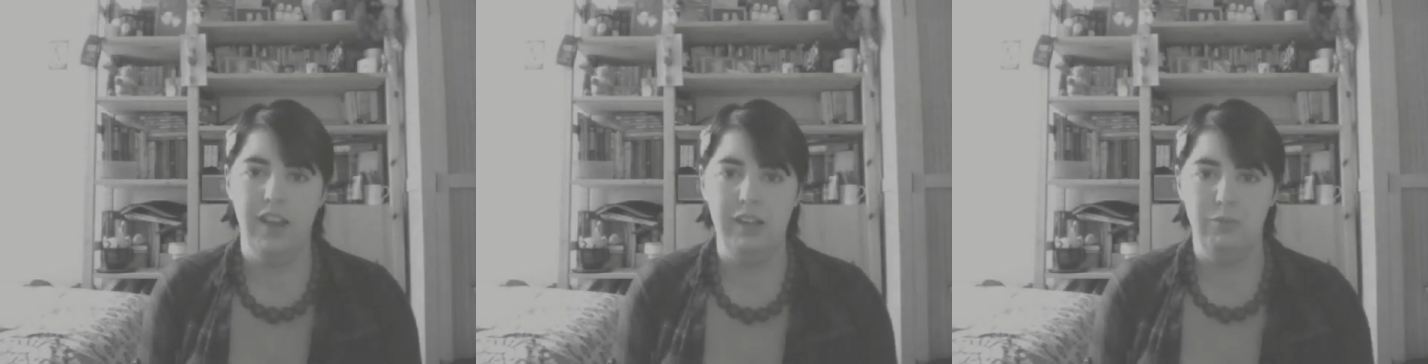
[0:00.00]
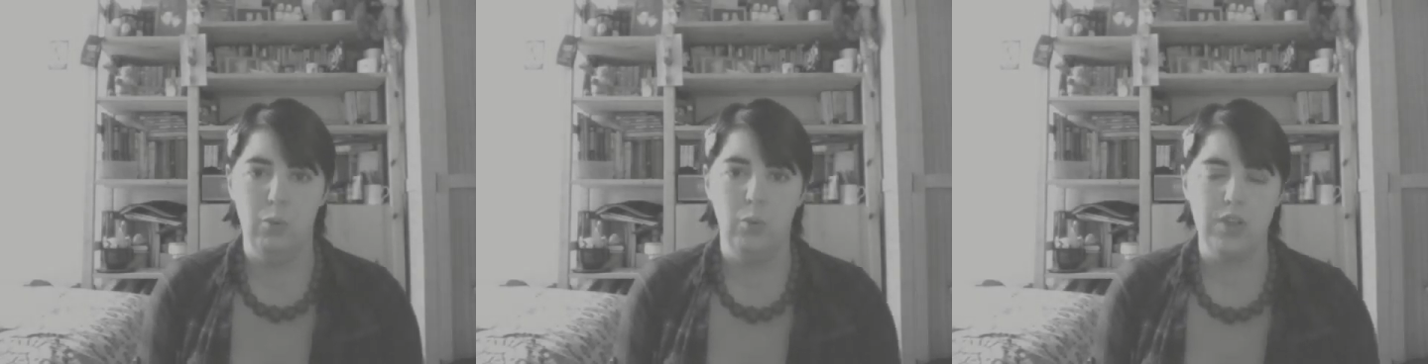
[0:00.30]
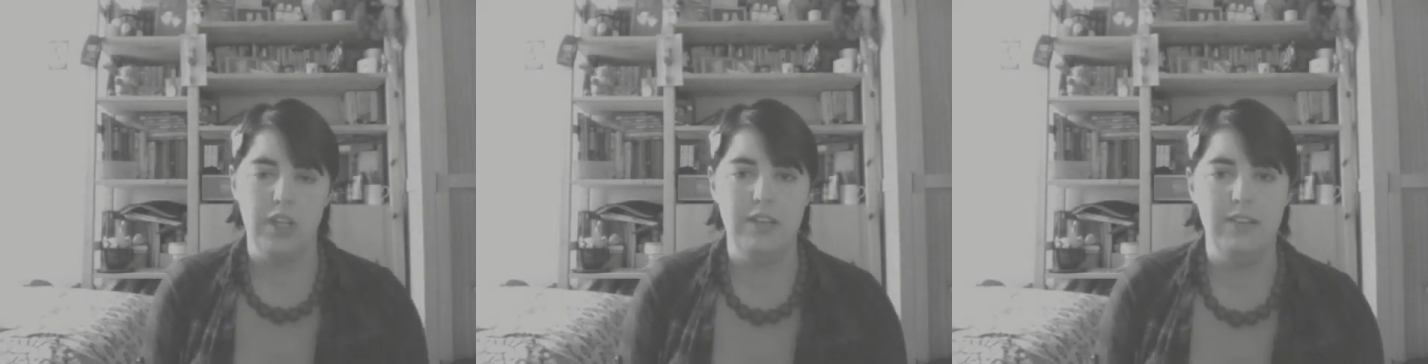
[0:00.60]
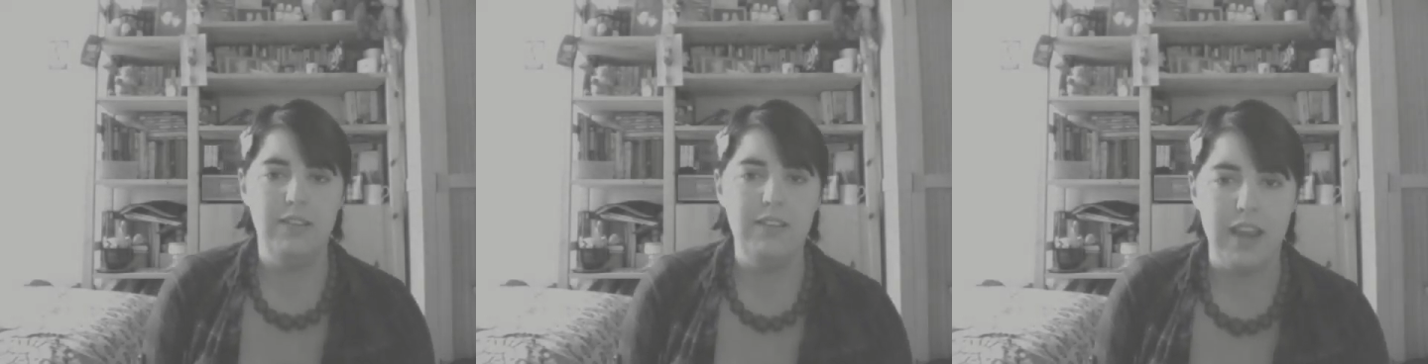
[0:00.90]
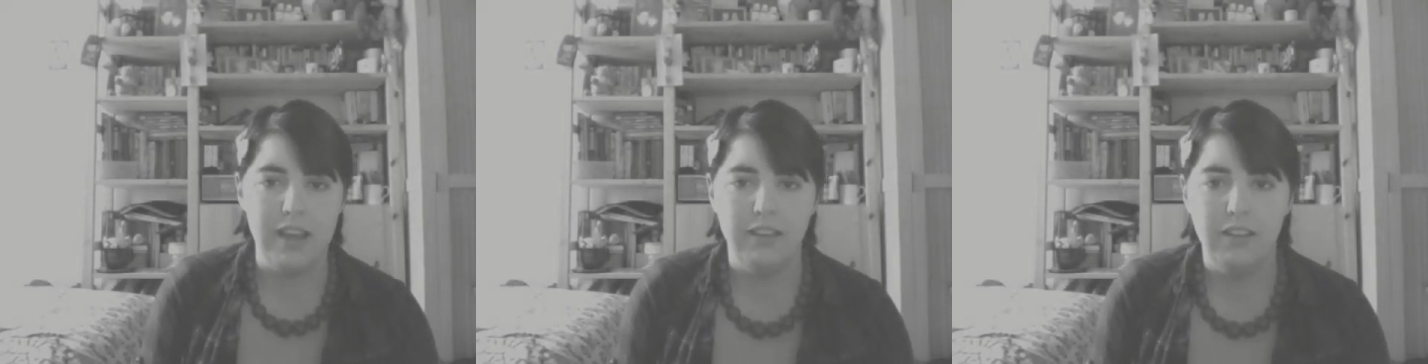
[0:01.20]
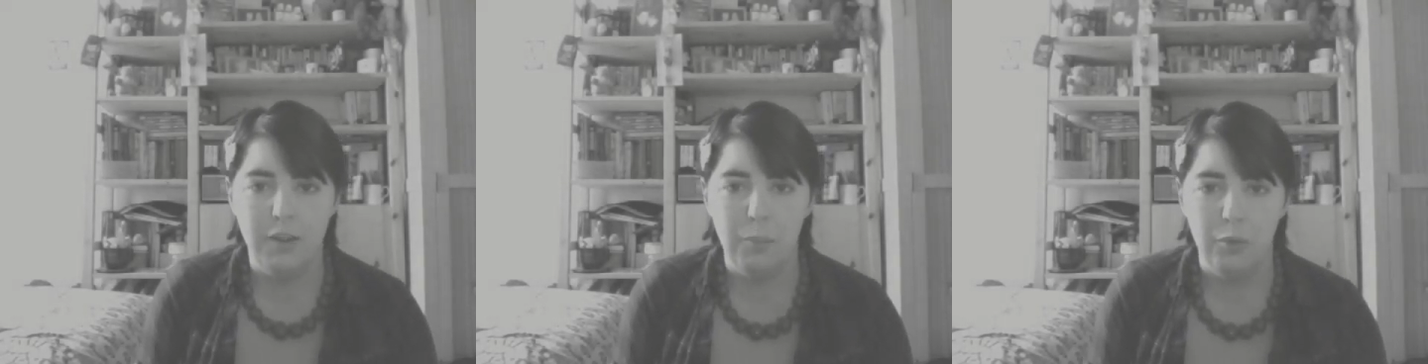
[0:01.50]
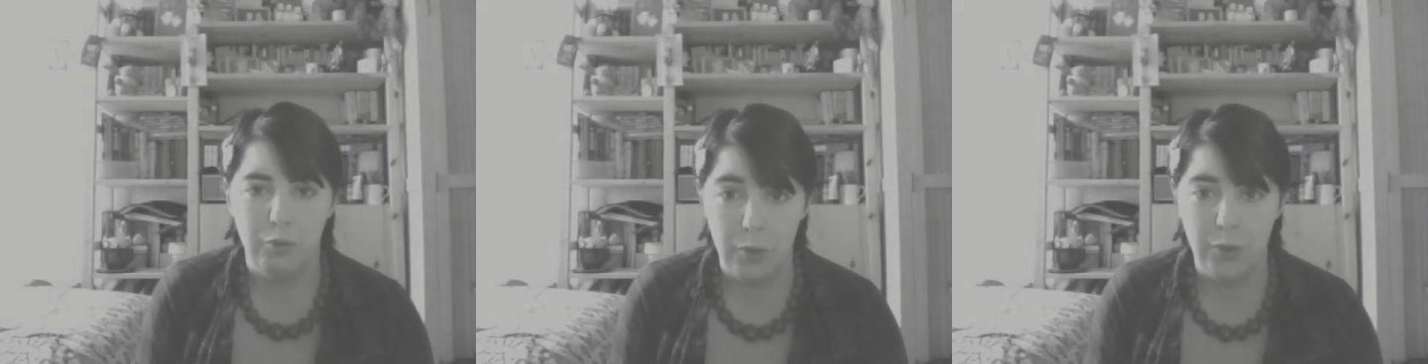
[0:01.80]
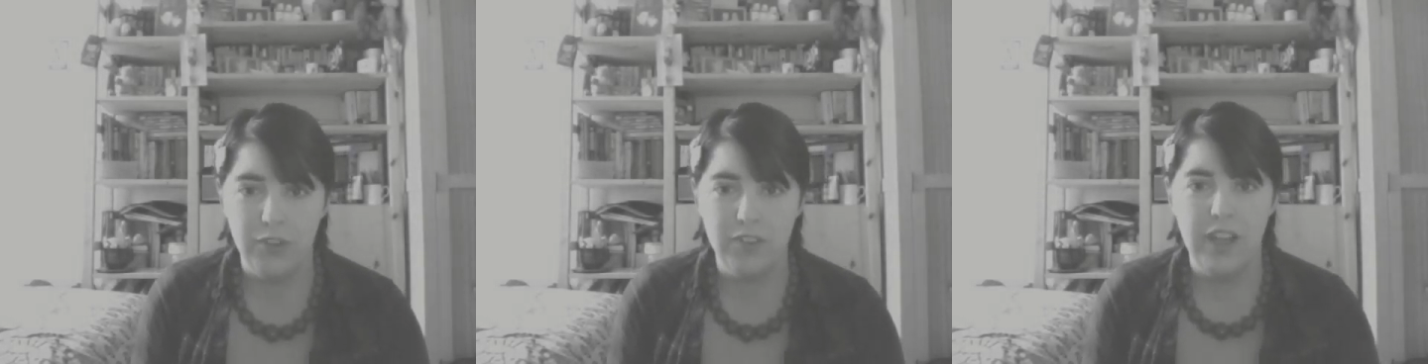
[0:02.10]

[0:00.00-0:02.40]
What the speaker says: I've bought an insane number of books.